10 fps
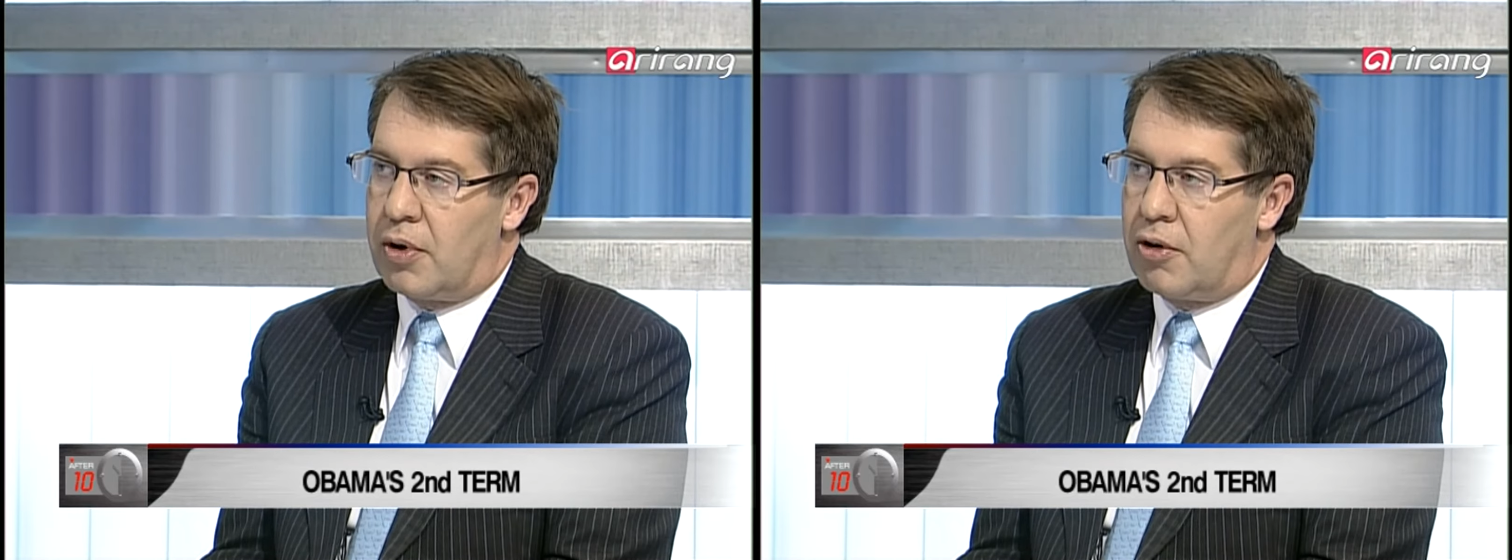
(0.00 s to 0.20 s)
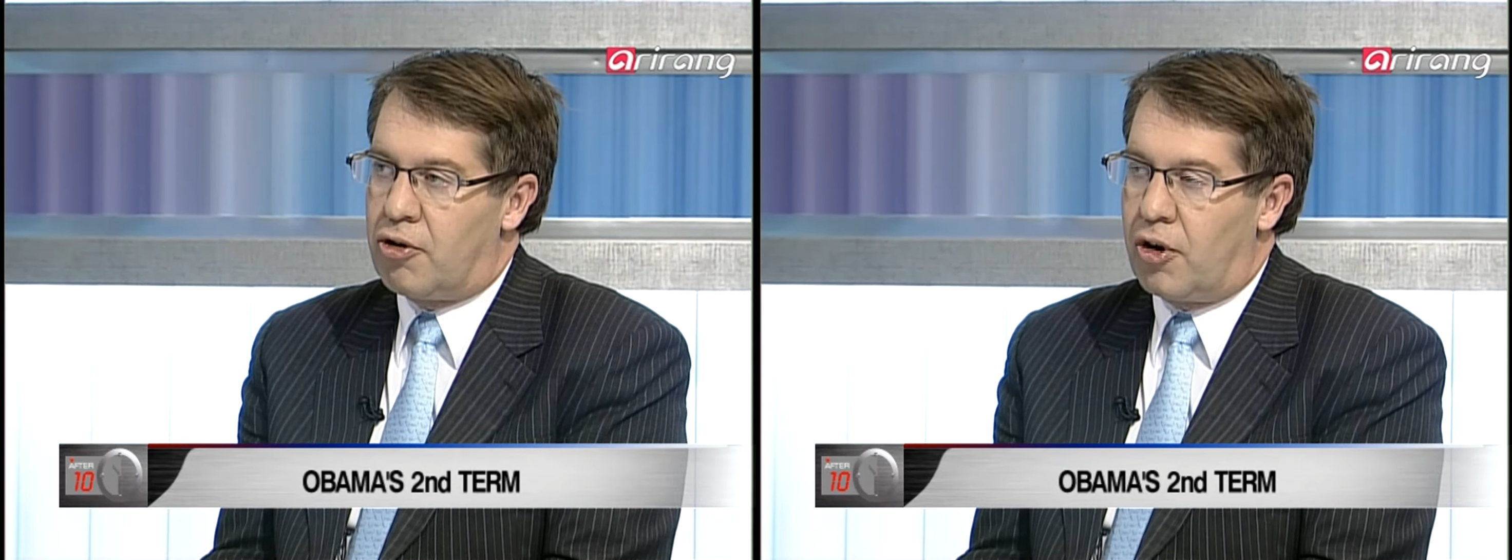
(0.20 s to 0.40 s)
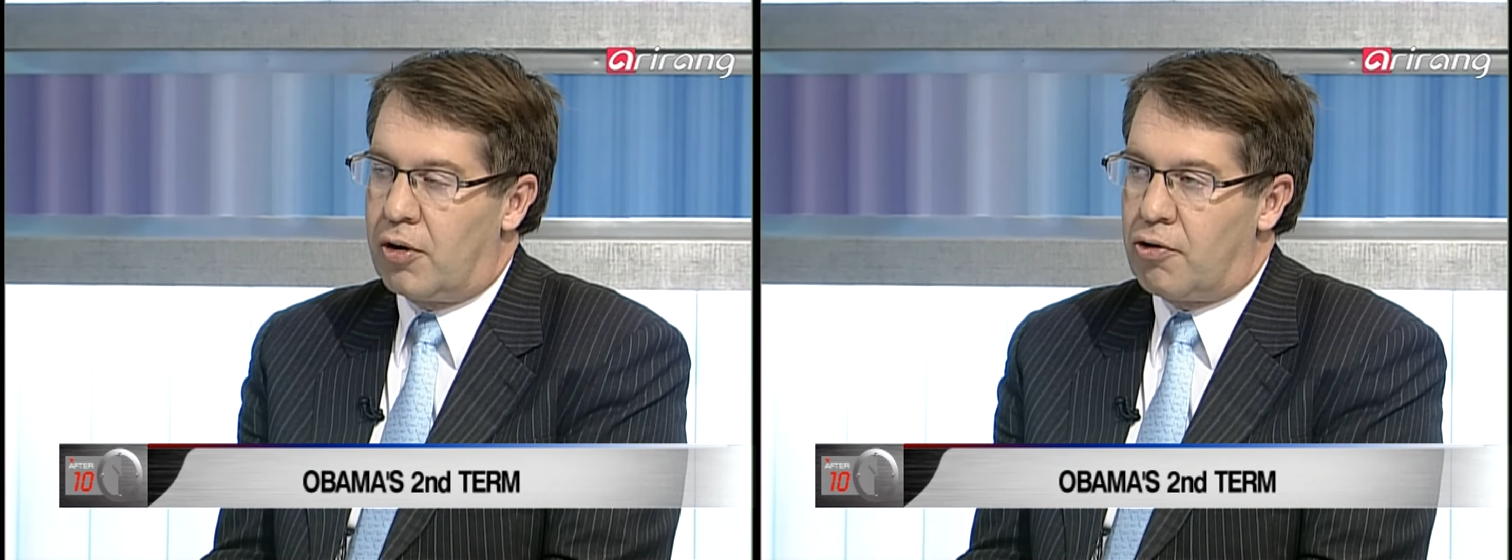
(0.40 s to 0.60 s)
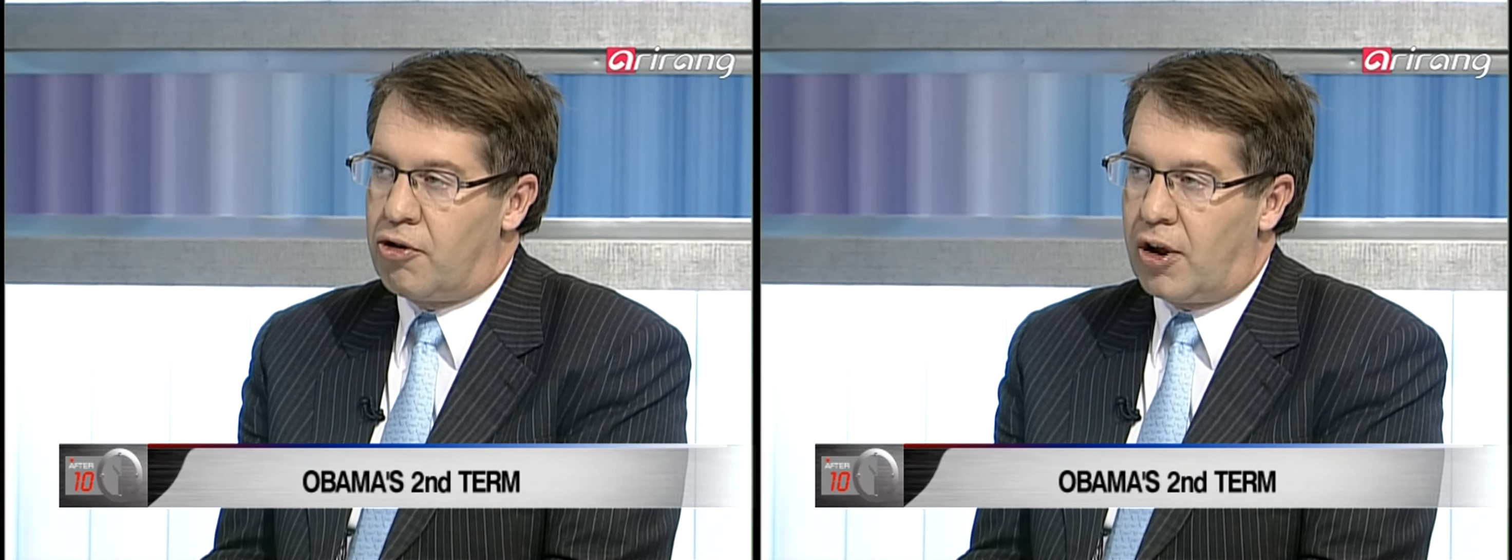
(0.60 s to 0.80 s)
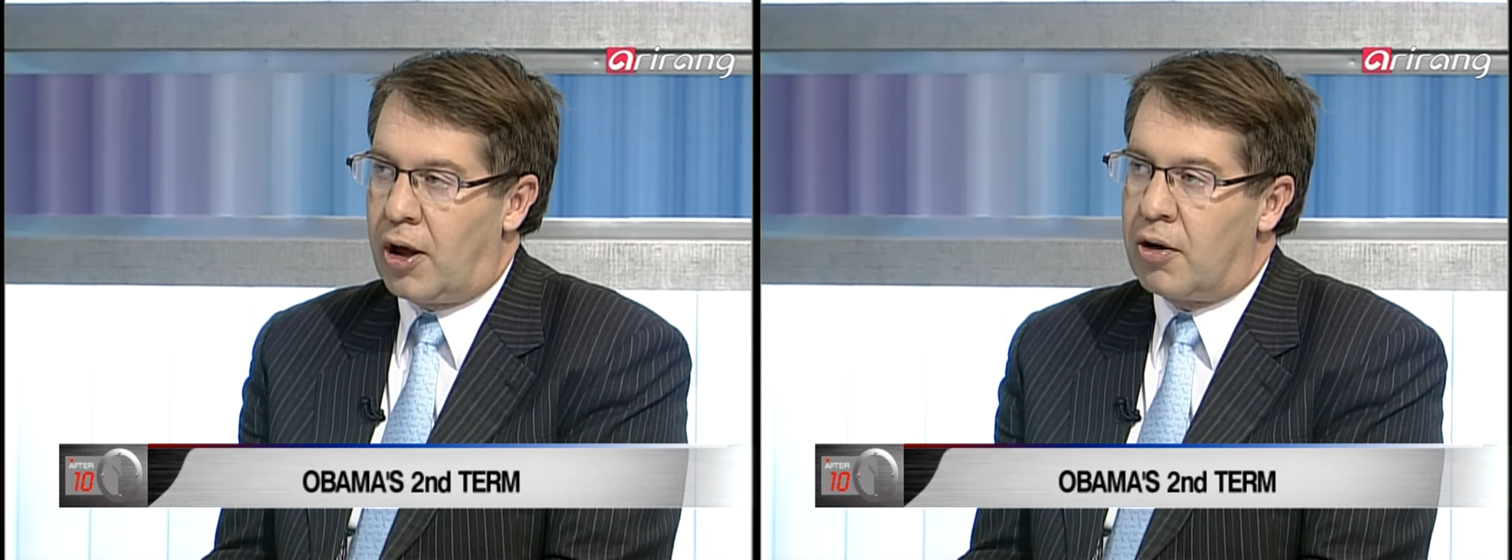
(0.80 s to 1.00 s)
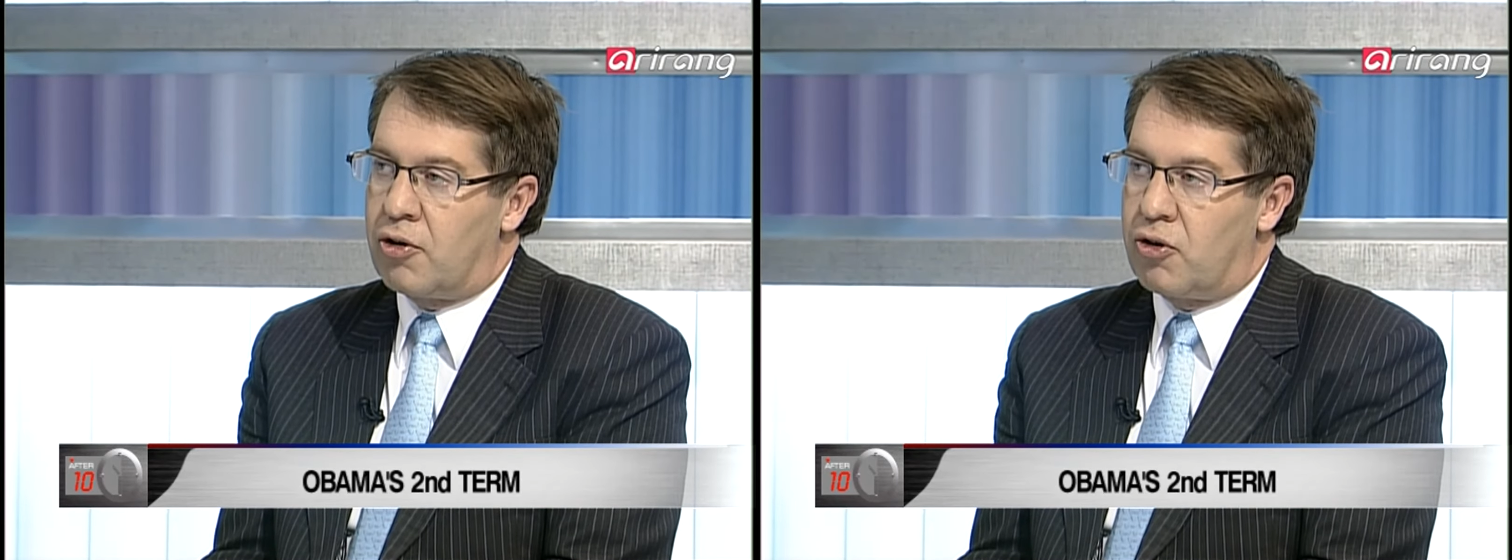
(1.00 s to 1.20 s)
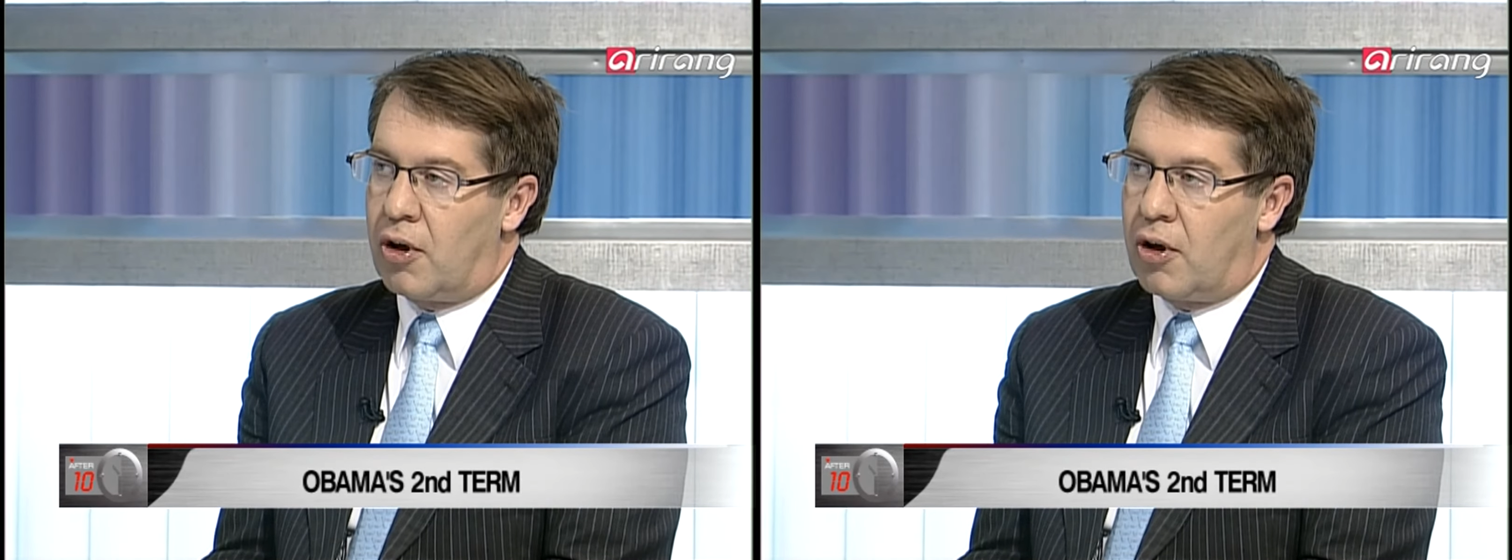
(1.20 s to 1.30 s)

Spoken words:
is to understand